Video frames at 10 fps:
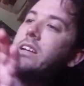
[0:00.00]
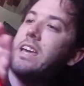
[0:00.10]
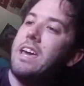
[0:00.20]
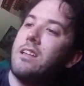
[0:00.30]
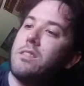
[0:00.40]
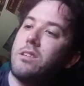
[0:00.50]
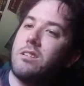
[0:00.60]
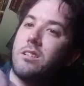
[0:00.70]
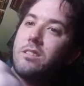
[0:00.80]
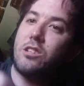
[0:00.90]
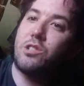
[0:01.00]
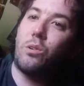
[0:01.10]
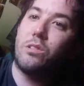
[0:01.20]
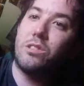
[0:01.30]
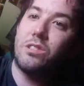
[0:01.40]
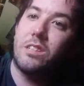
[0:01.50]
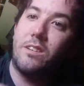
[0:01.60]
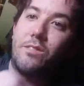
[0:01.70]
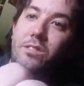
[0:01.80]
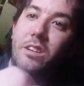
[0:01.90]
and the shoulder
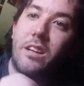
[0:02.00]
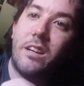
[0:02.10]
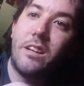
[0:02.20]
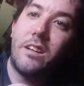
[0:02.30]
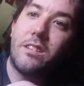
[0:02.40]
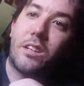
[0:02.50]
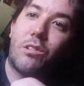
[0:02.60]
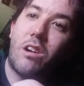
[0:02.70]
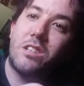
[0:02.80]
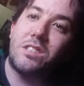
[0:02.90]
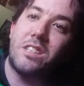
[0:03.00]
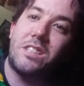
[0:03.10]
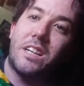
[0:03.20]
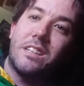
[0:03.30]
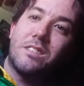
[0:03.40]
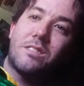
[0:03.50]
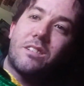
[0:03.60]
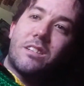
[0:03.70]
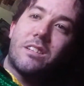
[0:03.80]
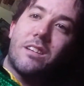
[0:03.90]
sleeves. The cross stitching is
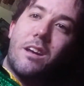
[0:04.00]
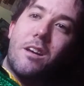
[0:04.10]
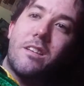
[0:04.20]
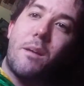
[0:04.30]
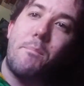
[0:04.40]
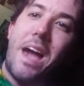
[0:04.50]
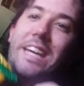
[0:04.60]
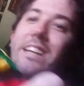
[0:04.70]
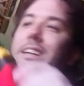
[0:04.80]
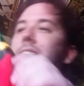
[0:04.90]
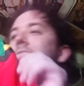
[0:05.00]
immaculate.